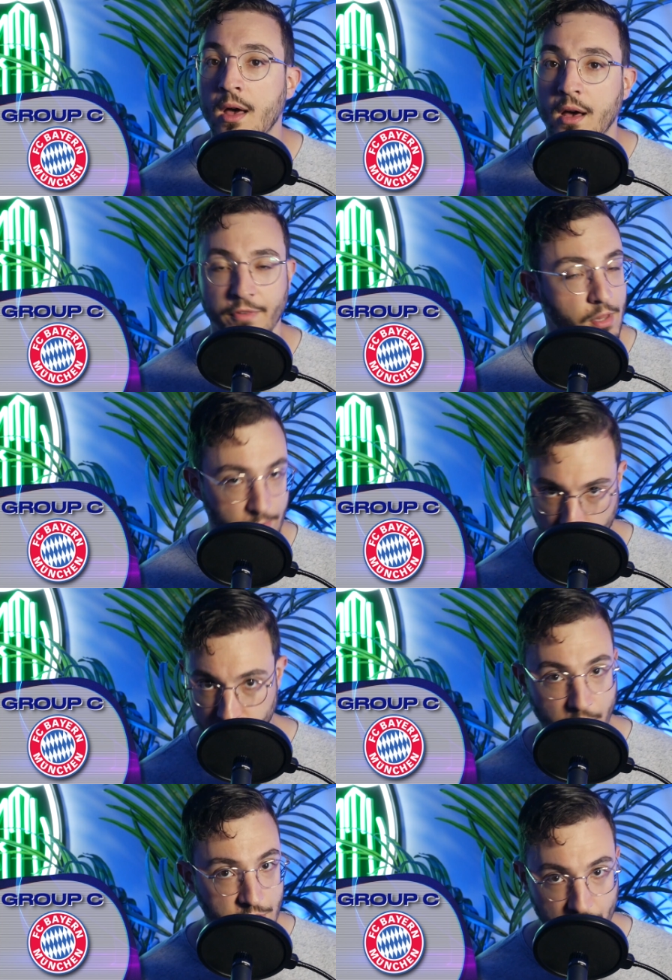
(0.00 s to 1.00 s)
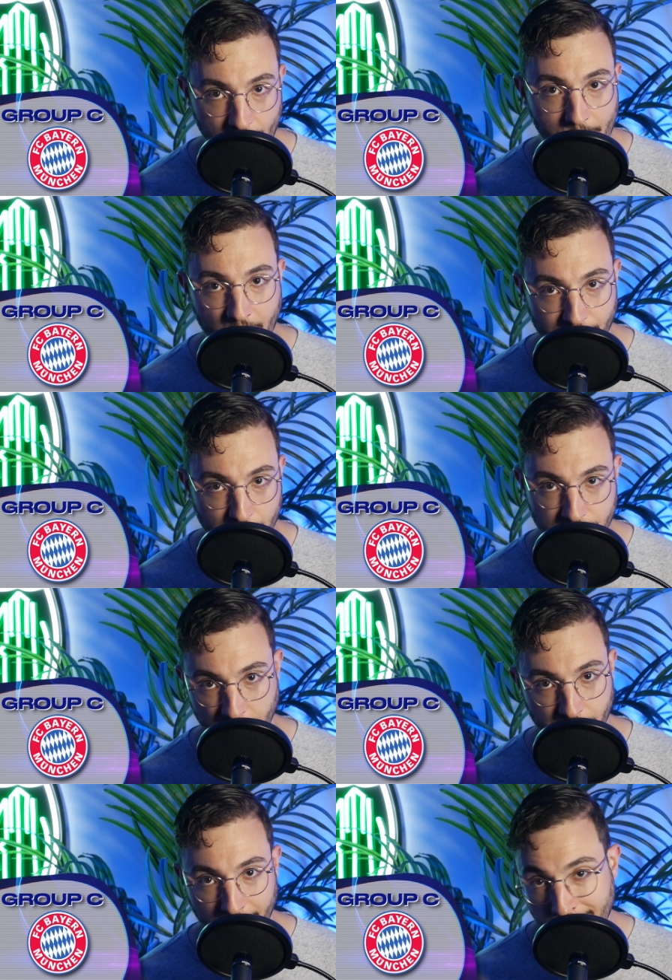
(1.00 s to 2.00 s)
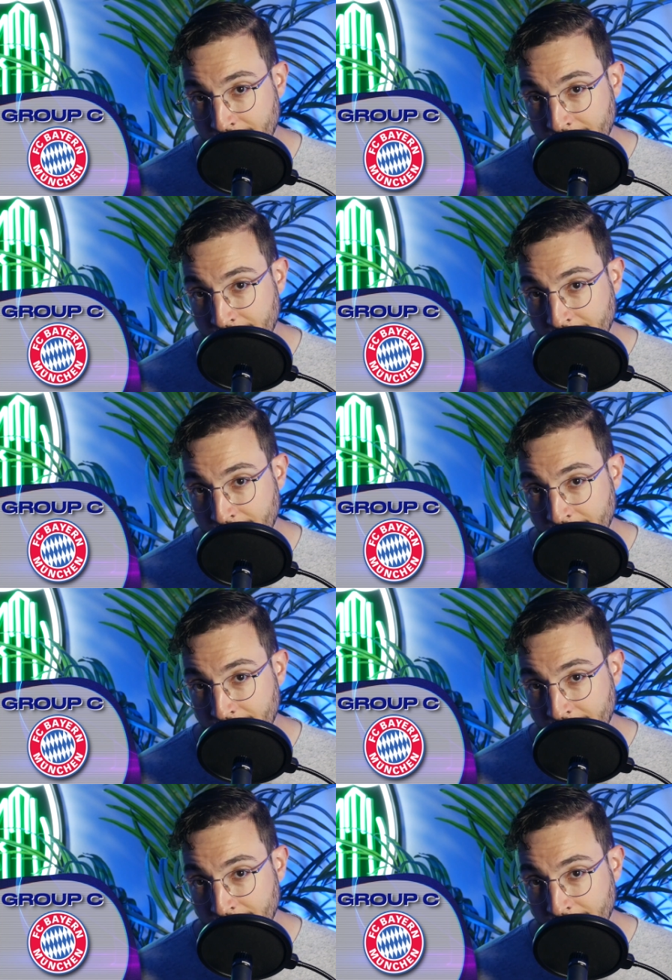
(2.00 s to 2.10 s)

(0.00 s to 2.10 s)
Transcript: available on all streaming platforms, by the way,